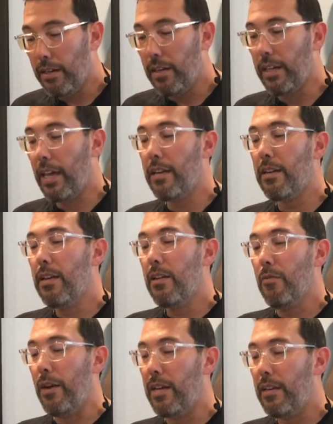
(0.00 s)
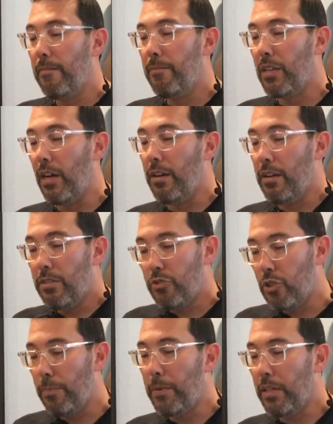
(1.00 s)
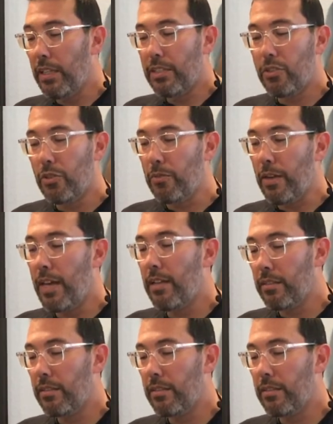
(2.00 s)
Again, ready, go. Triple a 2 and